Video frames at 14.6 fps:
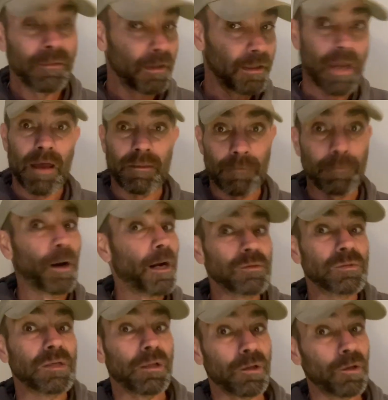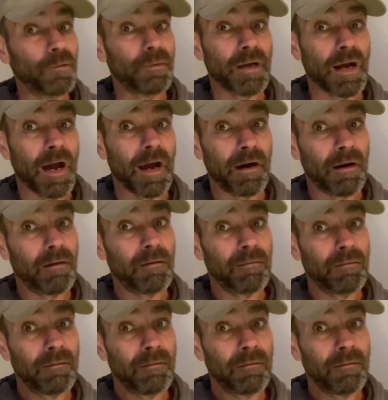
Yeah, the price was a little bit higher,